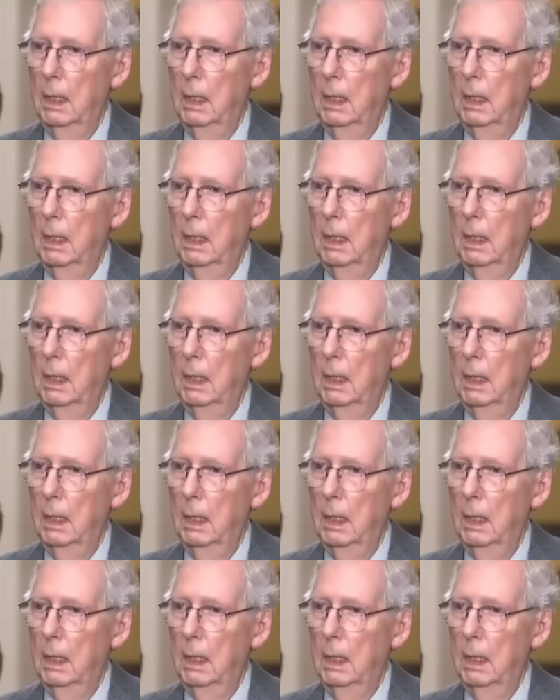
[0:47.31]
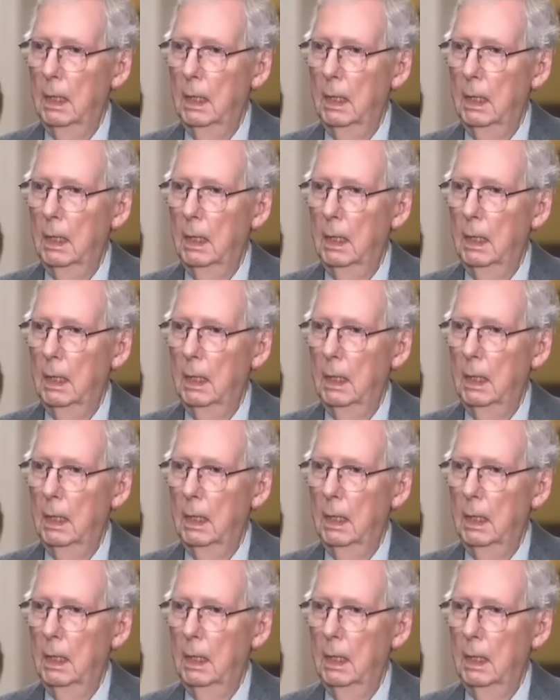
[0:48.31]

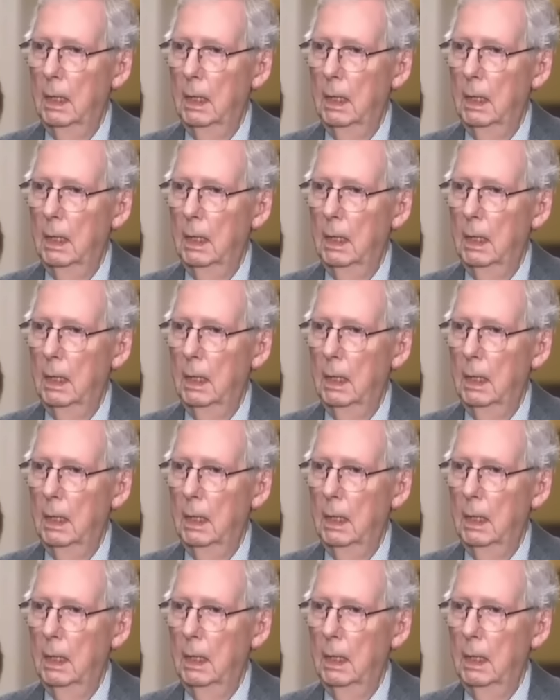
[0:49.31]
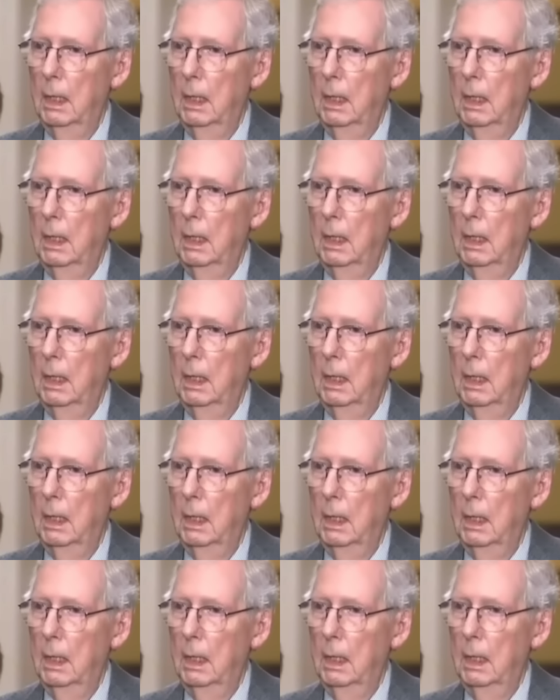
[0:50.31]

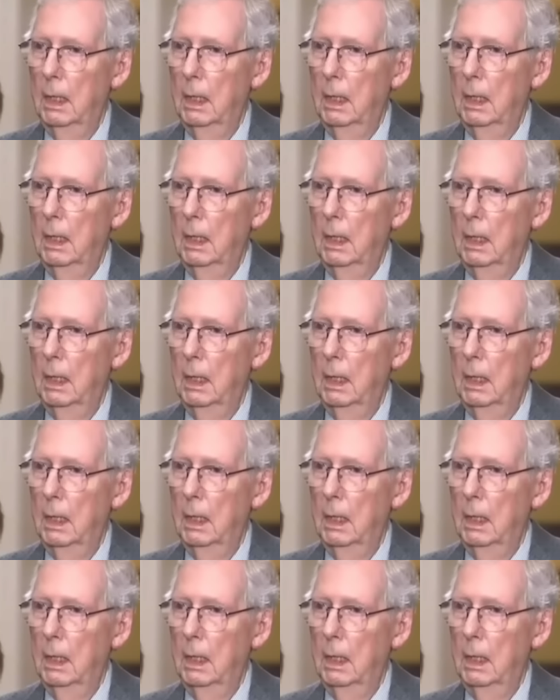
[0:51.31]
The person shown says nothing.